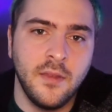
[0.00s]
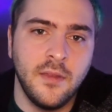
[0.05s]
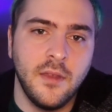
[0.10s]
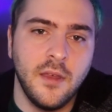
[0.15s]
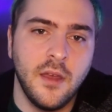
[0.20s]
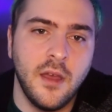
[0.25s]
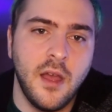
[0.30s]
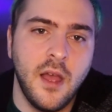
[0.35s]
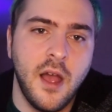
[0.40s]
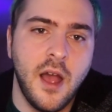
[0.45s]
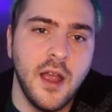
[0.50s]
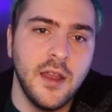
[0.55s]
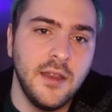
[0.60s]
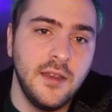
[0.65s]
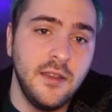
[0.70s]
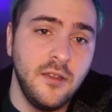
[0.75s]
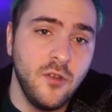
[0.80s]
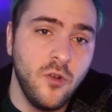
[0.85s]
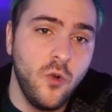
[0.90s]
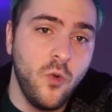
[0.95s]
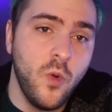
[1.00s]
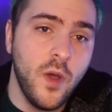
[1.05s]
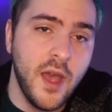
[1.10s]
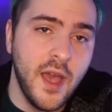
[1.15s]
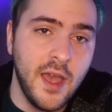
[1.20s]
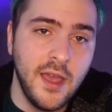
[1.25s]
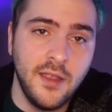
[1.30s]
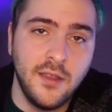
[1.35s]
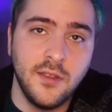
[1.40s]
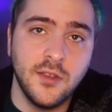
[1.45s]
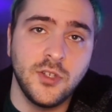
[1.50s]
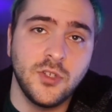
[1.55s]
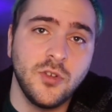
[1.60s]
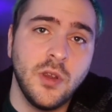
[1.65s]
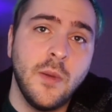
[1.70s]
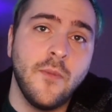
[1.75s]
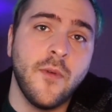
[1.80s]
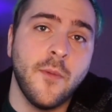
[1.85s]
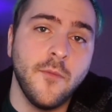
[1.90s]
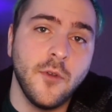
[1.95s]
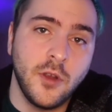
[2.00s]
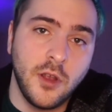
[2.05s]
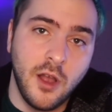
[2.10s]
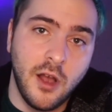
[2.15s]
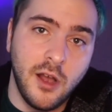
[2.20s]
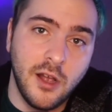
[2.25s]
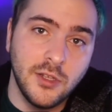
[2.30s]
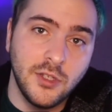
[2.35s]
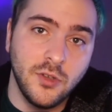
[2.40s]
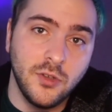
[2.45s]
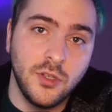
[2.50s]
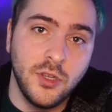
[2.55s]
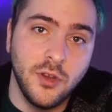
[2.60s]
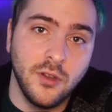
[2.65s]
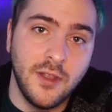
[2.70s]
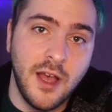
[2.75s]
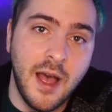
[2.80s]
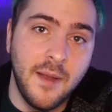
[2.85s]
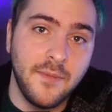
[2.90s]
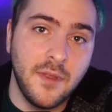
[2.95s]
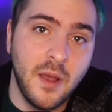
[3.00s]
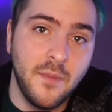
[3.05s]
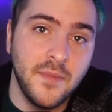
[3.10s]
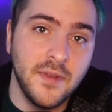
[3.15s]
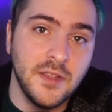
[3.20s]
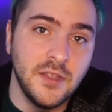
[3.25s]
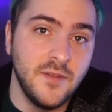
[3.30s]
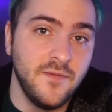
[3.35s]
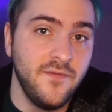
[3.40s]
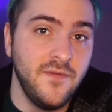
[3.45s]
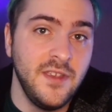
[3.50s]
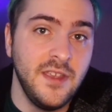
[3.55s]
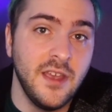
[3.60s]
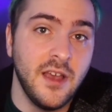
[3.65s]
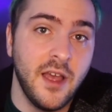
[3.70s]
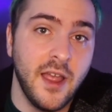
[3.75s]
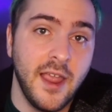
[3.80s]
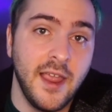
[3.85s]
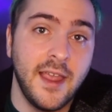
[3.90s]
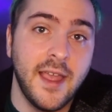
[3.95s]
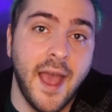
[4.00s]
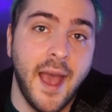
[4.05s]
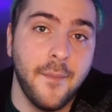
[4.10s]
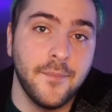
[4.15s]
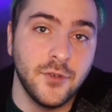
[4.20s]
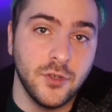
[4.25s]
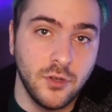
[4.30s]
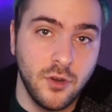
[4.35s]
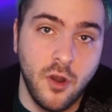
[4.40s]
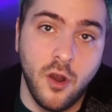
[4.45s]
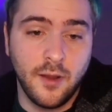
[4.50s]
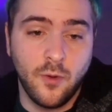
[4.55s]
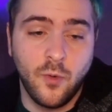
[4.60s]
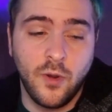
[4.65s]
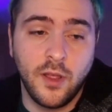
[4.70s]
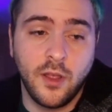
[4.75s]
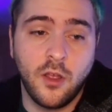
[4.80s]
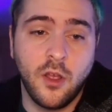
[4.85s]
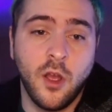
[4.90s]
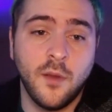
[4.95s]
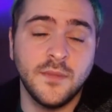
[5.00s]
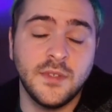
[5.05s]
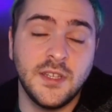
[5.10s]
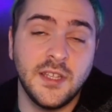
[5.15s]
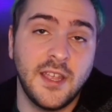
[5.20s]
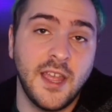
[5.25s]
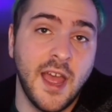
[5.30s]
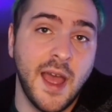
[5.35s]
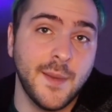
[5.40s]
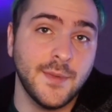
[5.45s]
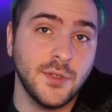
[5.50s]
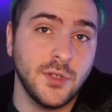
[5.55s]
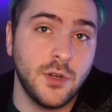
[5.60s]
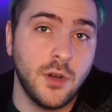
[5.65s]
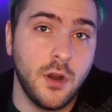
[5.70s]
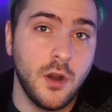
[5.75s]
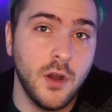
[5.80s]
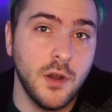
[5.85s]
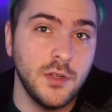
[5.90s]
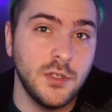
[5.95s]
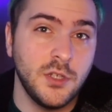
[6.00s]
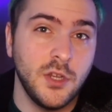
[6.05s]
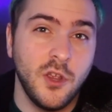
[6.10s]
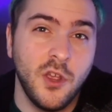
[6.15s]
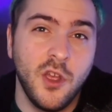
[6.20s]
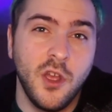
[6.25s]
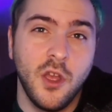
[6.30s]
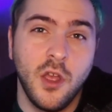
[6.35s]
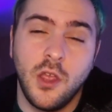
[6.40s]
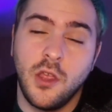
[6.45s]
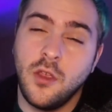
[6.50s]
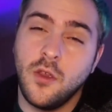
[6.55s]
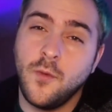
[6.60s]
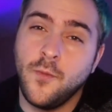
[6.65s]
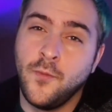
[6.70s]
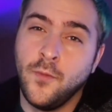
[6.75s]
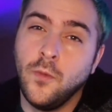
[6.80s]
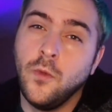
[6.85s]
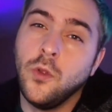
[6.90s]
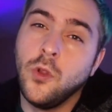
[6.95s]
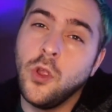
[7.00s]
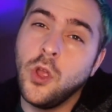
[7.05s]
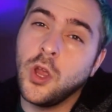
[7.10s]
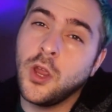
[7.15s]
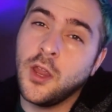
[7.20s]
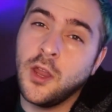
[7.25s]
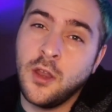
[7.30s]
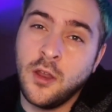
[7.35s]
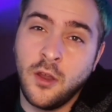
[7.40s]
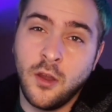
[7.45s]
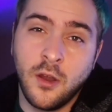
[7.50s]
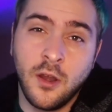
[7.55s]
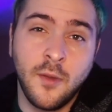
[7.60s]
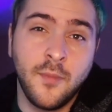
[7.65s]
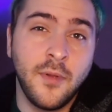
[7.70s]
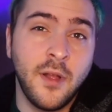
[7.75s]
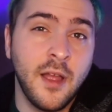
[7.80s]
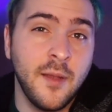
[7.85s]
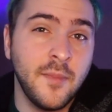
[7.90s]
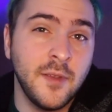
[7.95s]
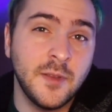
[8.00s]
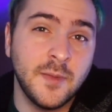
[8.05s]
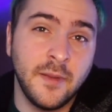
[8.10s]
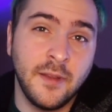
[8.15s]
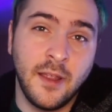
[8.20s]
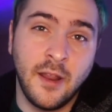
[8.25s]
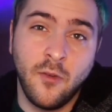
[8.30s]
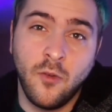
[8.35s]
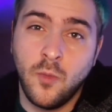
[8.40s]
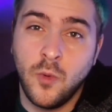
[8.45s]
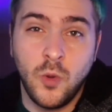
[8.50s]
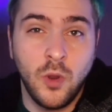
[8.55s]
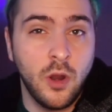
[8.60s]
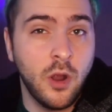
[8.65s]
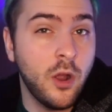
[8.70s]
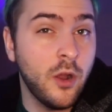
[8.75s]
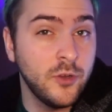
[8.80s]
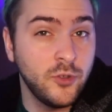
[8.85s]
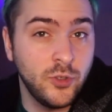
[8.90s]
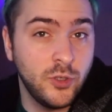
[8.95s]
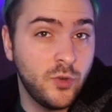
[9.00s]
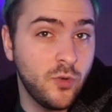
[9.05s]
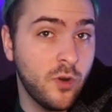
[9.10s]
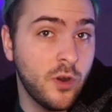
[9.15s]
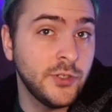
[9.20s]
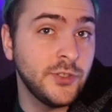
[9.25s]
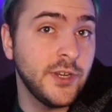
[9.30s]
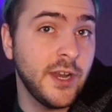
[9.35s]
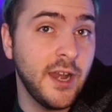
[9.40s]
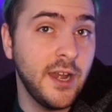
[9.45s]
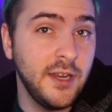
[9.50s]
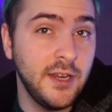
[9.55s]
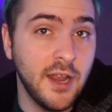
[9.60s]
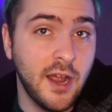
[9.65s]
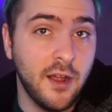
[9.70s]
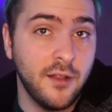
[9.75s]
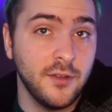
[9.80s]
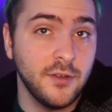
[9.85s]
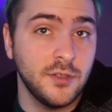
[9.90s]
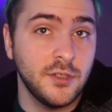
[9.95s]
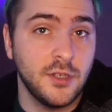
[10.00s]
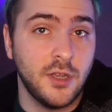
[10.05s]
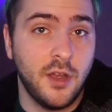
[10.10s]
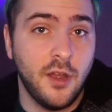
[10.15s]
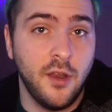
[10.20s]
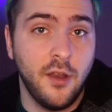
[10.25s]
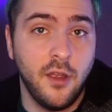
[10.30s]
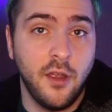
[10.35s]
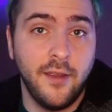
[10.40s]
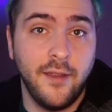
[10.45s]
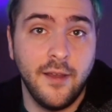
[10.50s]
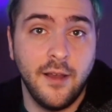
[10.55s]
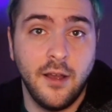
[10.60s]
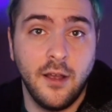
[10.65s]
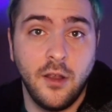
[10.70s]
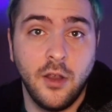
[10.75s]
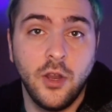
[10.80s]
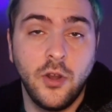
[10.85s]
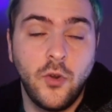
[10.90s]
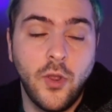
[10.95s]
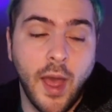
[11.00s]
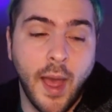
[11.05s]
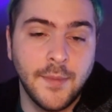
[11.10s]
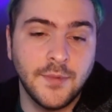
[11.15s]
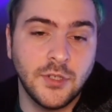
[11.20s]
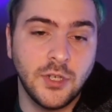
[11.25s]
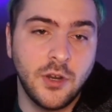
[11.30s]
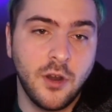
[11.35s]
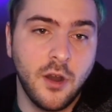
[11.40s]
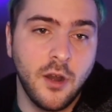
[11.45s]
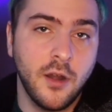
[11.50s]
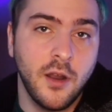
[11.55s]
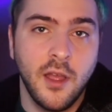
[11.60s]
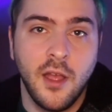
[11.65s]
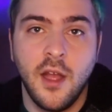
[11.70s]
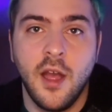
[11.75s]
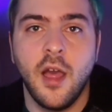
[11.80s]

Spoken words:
The ideal way to stream from your console to your laptop is via a capture card. When it comes to capture cards, you're gonna probably be spending anywhere between $100 to $180 on a good capture card.